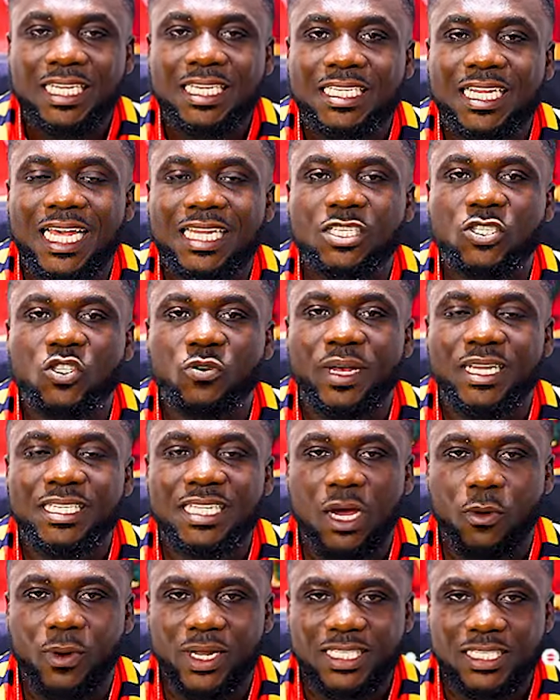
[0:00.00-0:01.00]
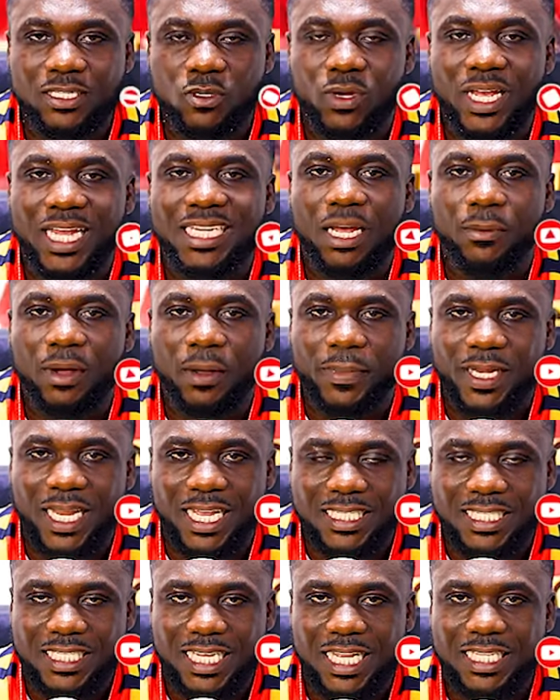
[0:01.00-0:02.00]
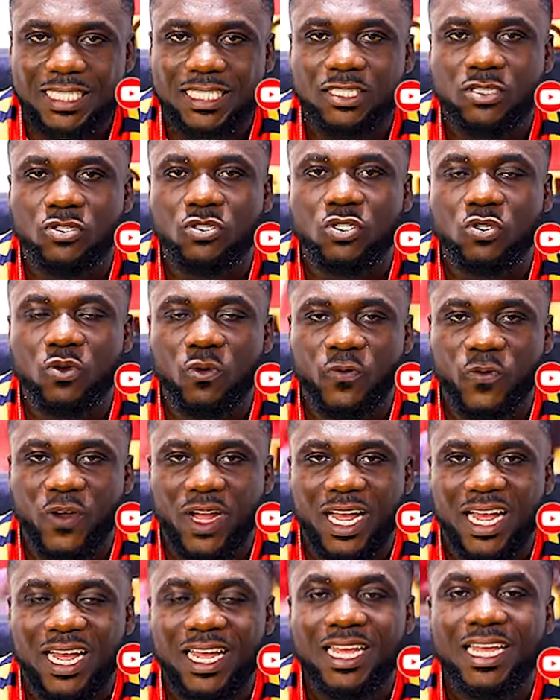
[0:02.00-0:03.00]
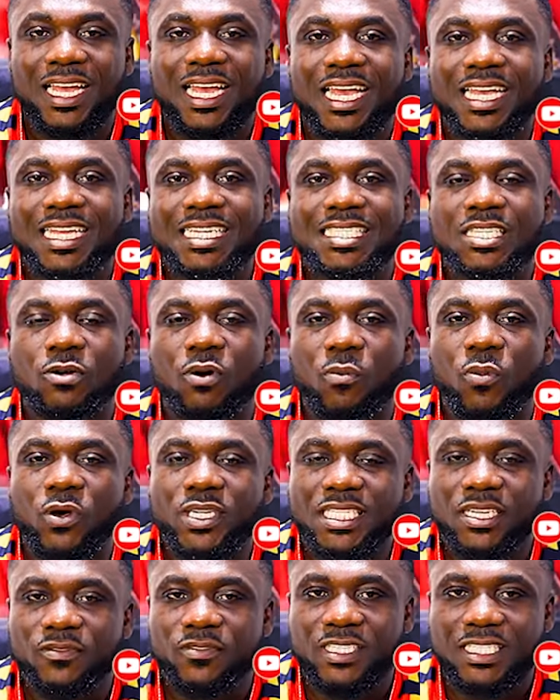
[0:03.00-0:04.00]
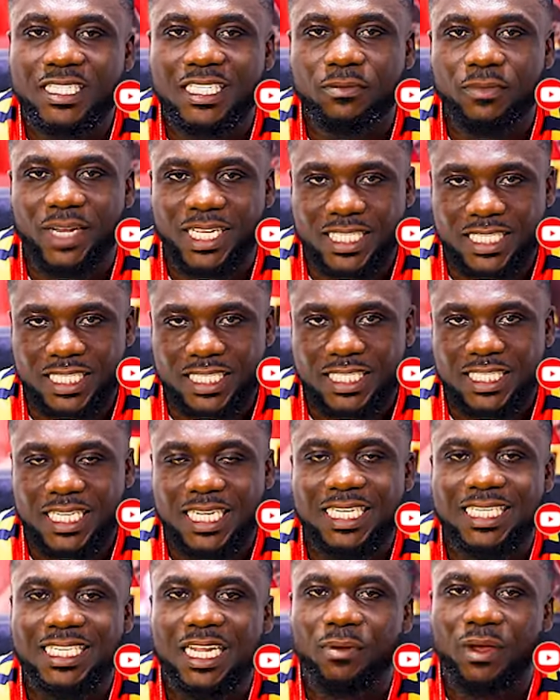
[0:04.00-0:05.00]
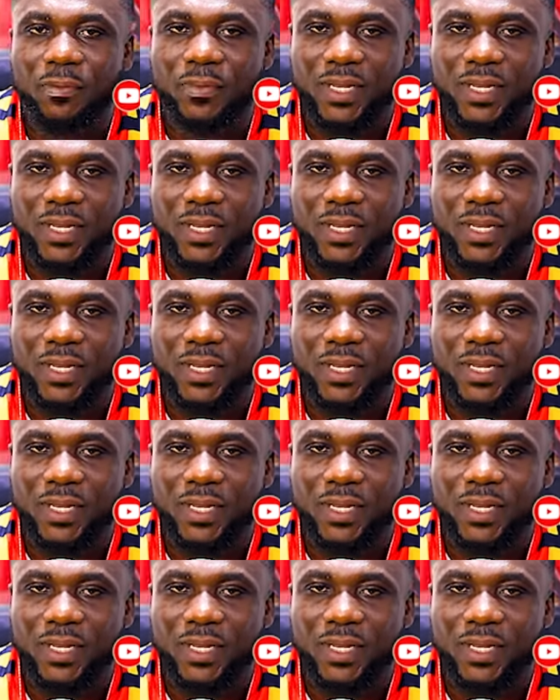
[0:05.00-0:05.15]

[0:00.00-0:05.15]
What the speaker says: na ni jume dia wedi no e dia ma Black Stars and so far e say wabo 17 matches and e dia ma